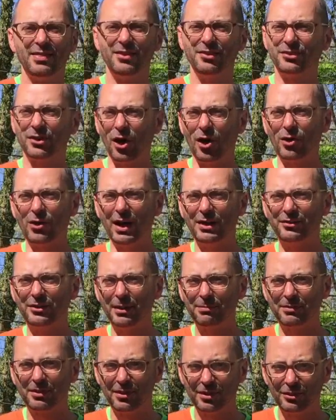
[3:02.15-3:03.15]
This all
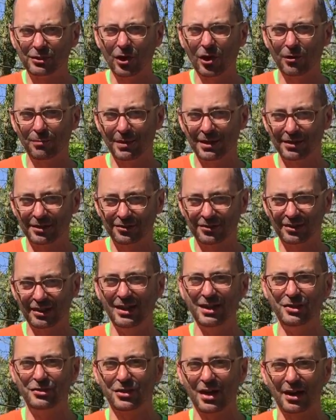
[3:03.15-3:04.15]
adds up to this car being a
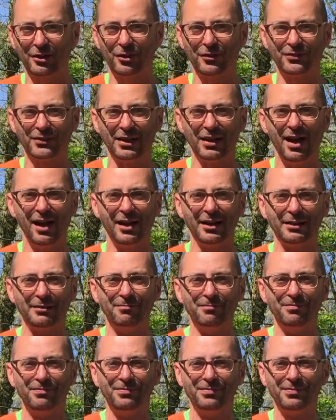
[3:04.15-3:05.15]
slingshot off the
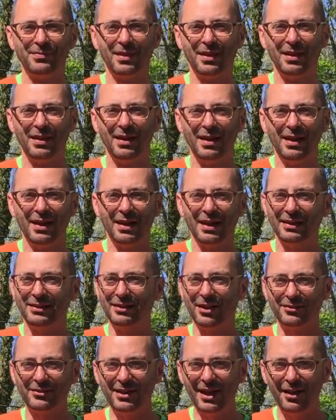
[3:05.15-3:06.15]
line.
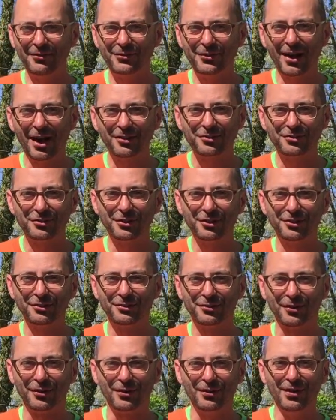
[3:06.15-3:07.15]
It doesn't have traction
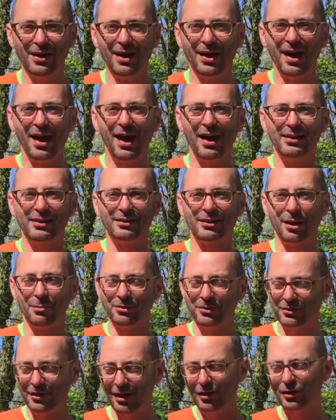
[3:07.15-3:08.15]
control, and it
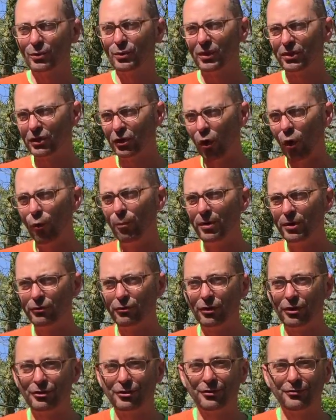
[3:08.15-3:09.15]
comes standard with an open
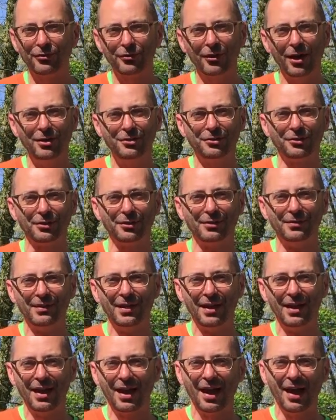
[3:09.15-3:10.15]
rear differential.
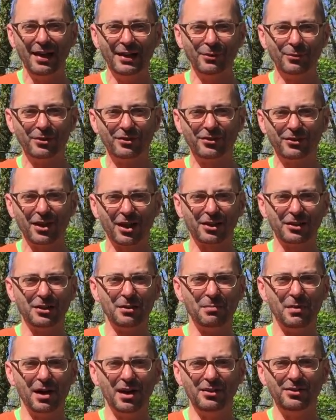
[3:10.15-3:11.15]
Anyone stuck in
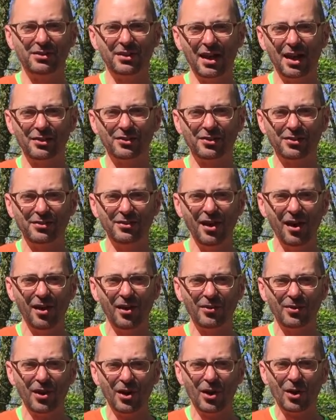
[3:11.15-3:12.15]
the mud, sand, or
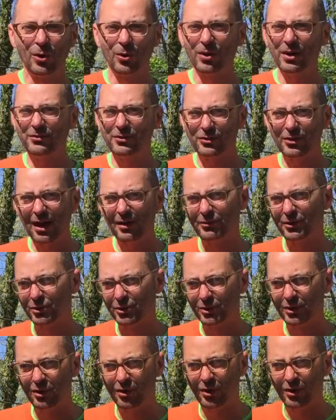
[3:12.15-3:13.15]
snow, or even
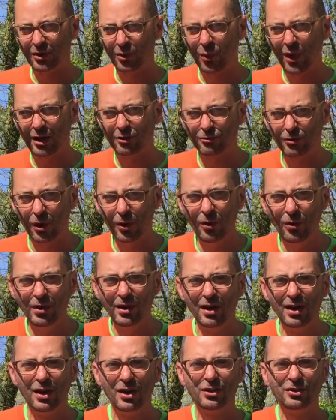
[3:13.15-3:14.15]
driving on a wet
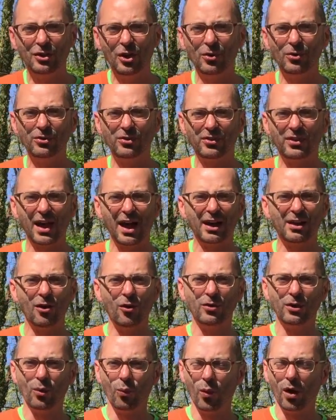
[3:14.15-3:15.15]
road, knows that
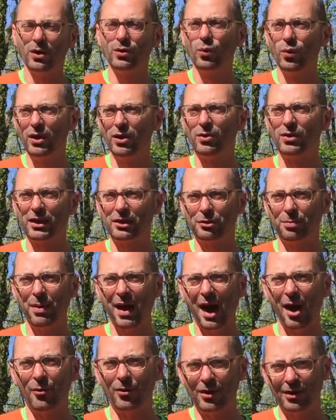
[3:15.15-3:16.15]
only one wheel gets
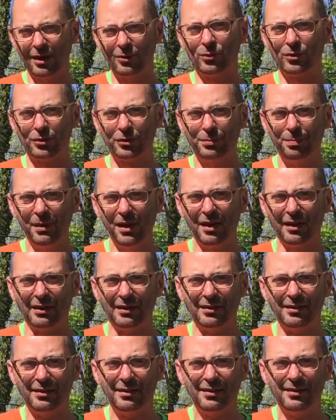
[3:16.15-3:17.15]
power and will spin.